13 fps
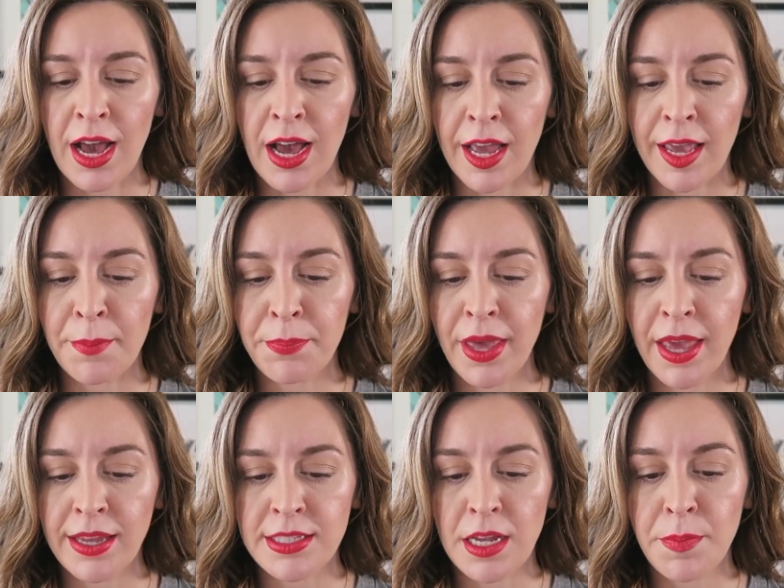I
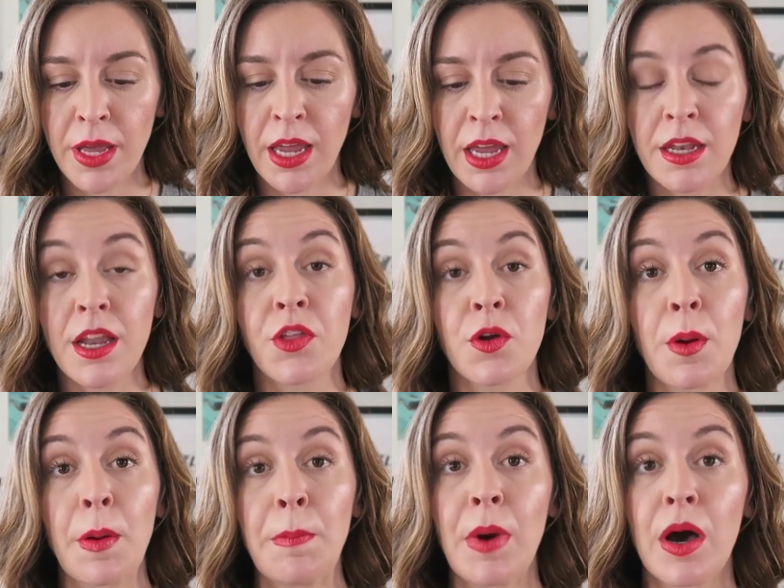picked up
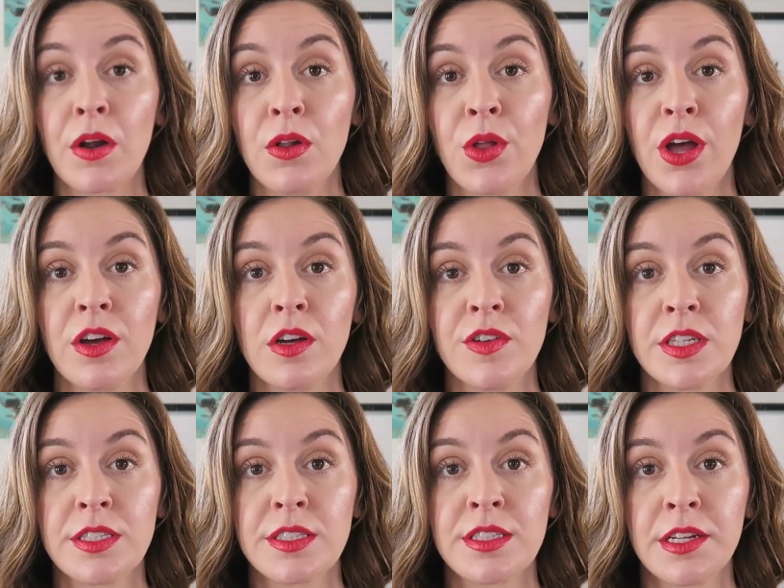another bottle
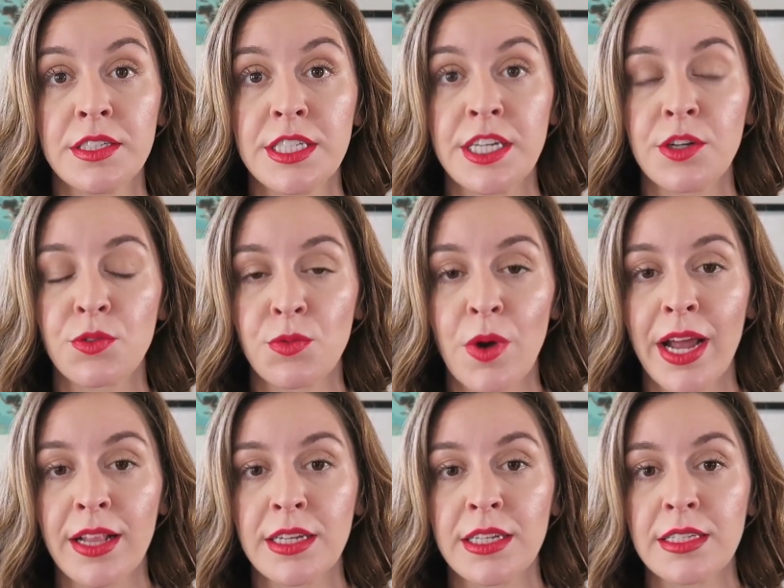of Sunday
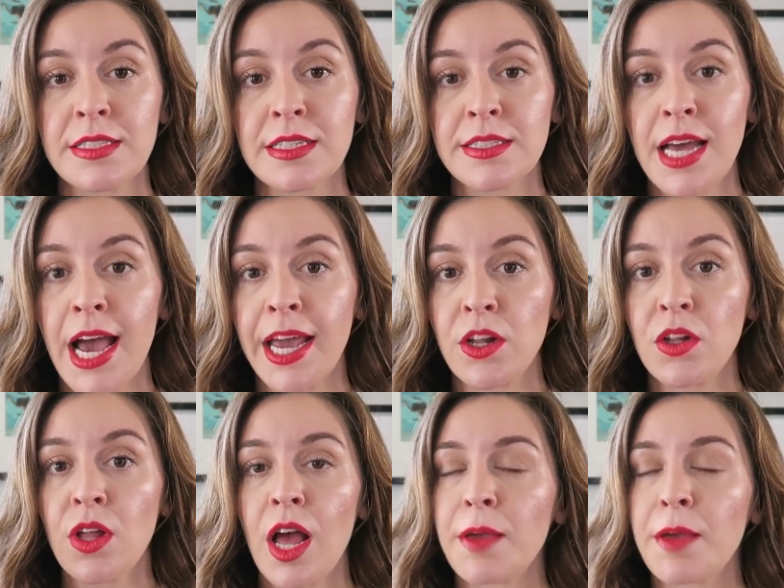Riley's Tidal.